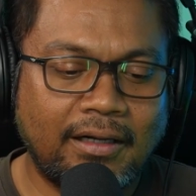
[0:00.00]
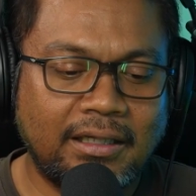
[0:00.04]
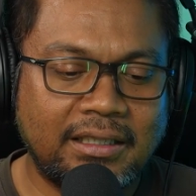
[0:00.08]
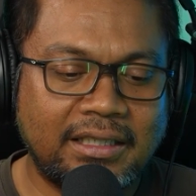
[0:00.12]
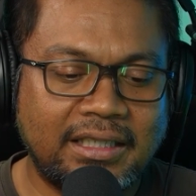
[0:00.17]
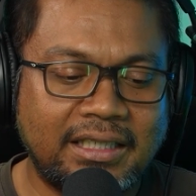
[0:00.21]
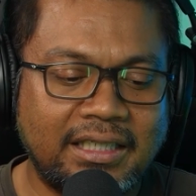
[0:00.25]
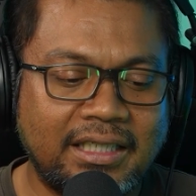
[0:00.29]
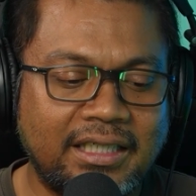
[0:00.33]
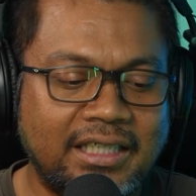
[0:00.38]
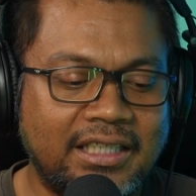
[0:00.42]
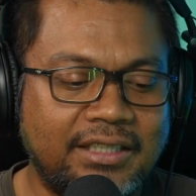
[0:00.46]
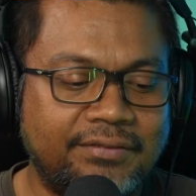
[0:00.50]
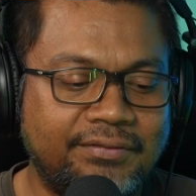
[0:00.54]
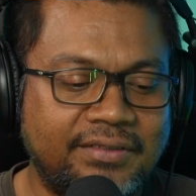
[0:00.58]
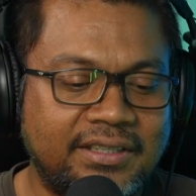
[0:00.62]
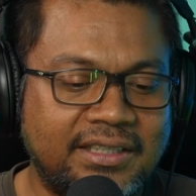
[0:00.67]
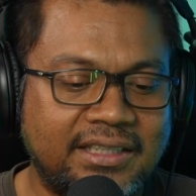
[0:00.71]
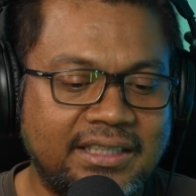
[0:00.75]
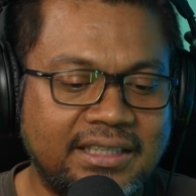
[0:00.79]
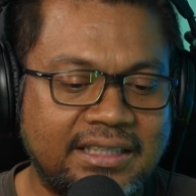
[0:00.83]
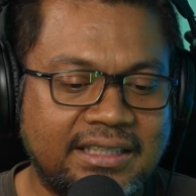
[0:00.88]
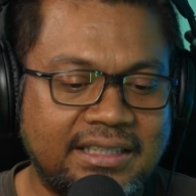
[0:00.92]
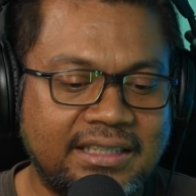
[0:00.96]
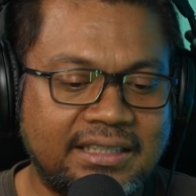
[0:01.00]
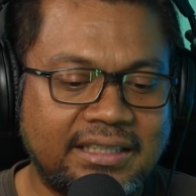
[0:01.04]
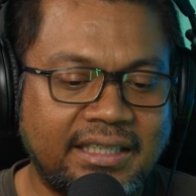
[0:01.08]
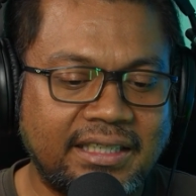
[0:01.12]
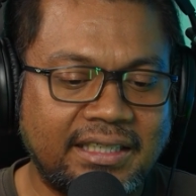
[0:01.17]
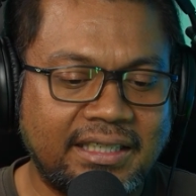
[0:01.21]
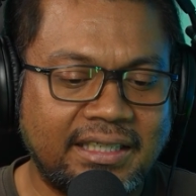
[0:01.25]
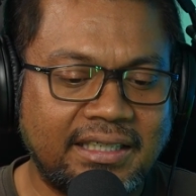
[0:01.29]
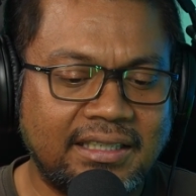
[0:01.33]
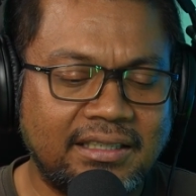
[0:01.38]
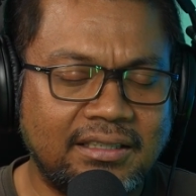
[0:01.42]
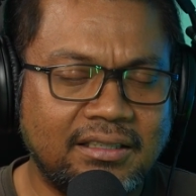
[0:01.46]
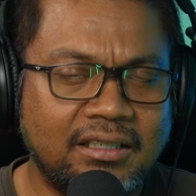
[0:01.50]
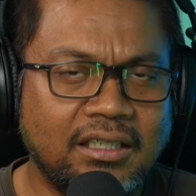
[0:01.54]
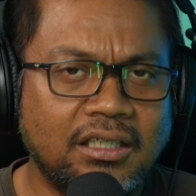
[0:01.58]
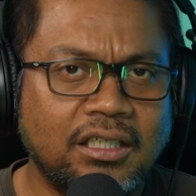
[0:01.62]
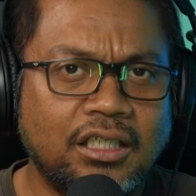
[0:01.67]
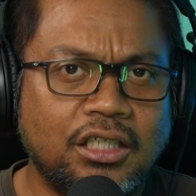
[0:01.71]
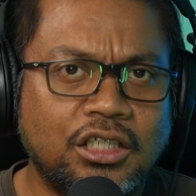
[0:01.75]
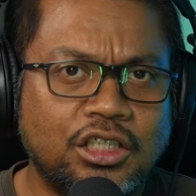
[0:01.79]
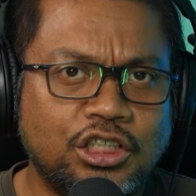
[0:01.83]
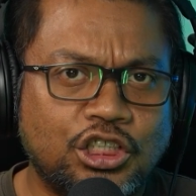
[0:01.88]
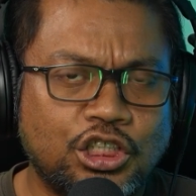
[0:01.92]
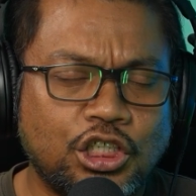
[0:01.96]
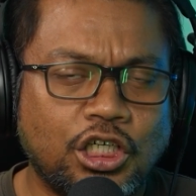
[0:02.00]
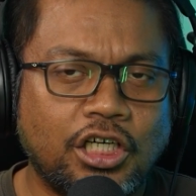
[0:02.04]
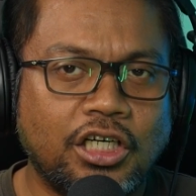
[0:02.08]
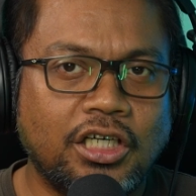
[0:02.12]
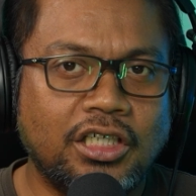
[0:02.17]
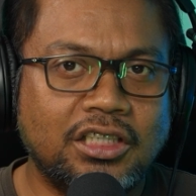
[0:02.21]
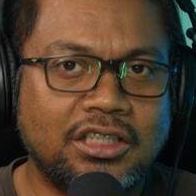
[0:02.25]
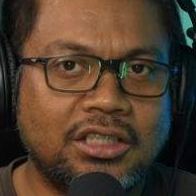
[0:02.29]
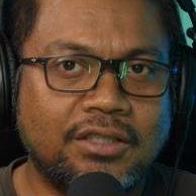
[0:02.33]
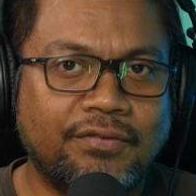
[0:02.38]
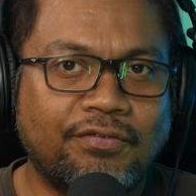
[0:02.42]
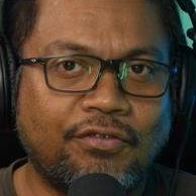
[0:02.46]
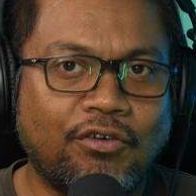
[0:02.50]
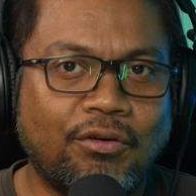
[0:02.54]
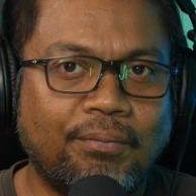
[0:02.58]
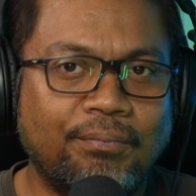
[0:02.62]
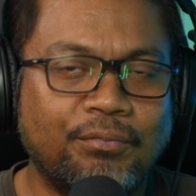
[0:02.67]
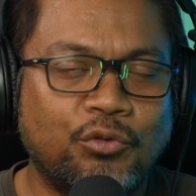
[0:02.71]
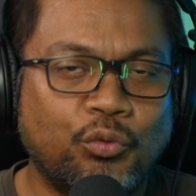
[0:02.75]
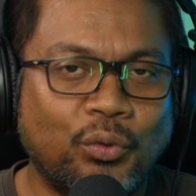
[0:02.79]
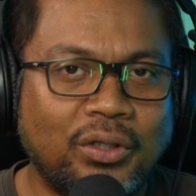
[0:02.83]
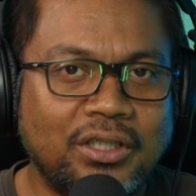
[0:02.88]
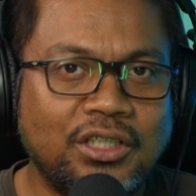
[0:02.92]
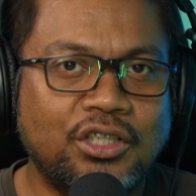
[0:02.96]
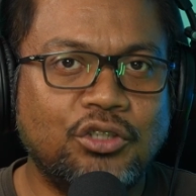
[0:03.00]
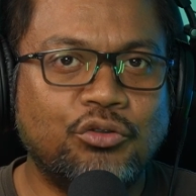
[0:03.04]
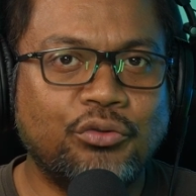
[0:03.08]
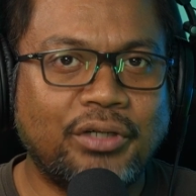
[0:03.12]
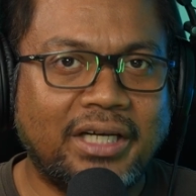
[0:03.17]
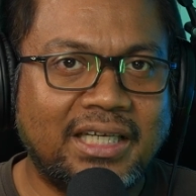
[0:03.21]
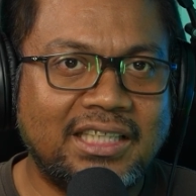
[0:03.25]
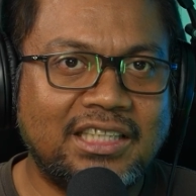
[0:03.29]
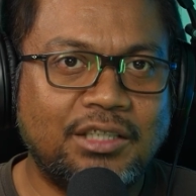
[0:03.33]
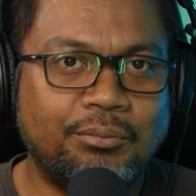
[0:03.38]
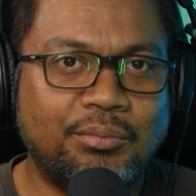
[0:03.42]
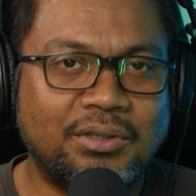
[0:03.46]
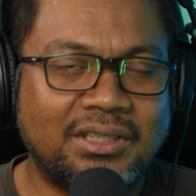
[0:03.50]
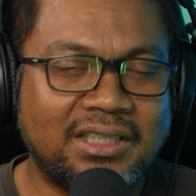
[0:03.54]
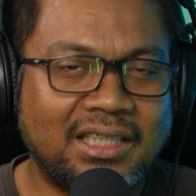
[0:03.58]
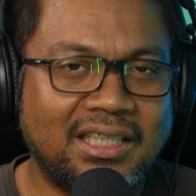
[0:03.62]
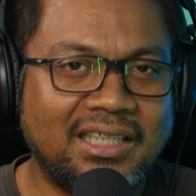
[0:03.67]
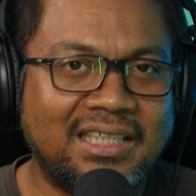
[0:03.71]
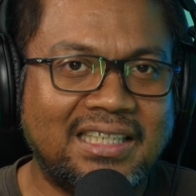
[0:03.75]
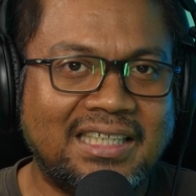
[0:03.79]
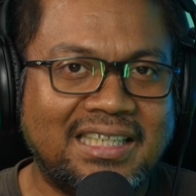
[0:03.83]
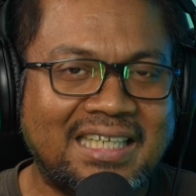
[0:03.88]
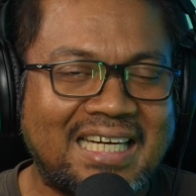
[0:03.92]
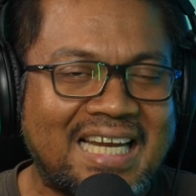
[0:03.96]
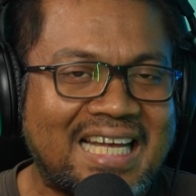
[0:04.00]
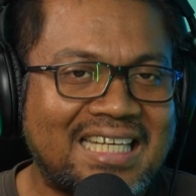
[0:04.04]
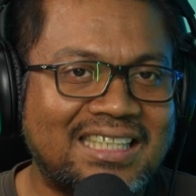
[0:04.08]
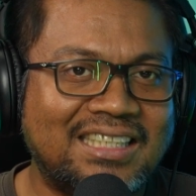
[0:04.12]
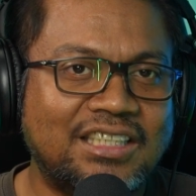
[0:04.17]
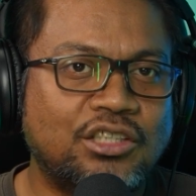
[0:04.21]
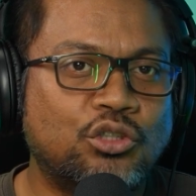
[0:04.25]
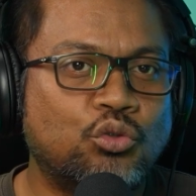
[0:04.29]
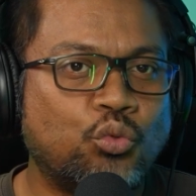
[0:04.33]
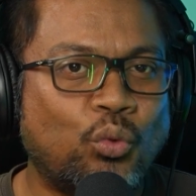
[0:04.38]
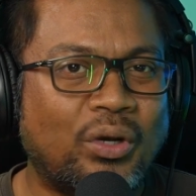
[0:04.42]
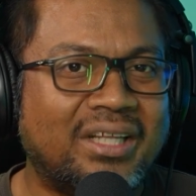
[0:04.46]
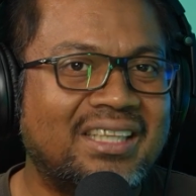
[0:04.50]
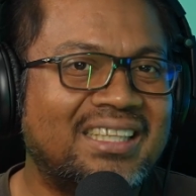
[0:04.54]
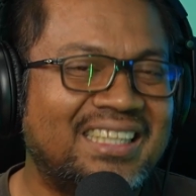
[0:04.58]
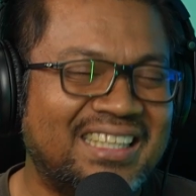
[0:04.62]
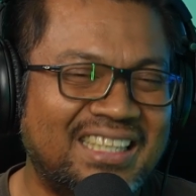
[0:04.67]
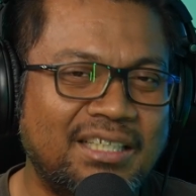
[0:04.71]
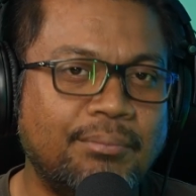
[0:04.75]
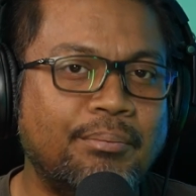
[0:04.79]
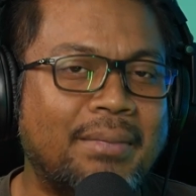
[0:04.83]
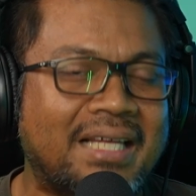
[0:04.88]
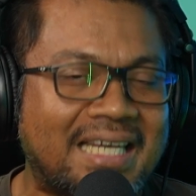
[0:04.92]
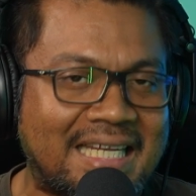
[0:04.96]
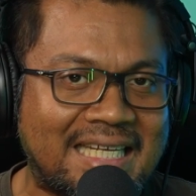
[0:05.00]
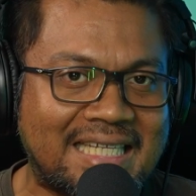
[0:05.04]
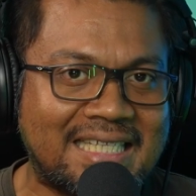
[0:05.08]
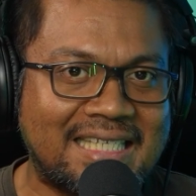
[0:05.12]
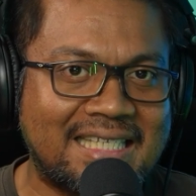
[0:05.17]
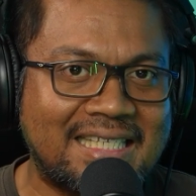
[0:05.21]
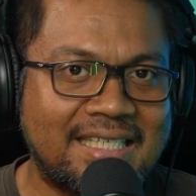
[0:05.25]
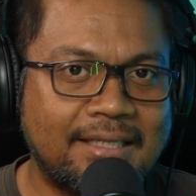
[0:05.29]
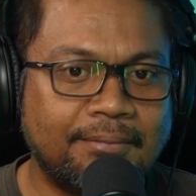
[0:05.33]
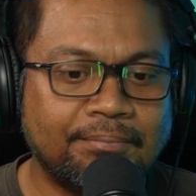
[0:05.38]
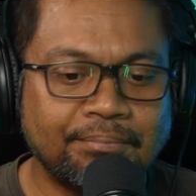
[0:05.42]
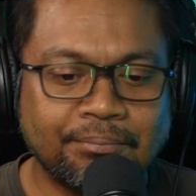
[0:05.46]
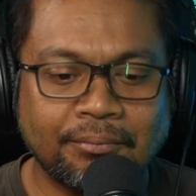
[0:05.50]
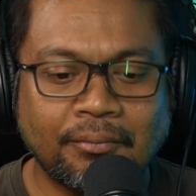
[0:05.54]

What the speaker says: Kia EV6 is I can charge from 20 to 80% in less than 20 minutes.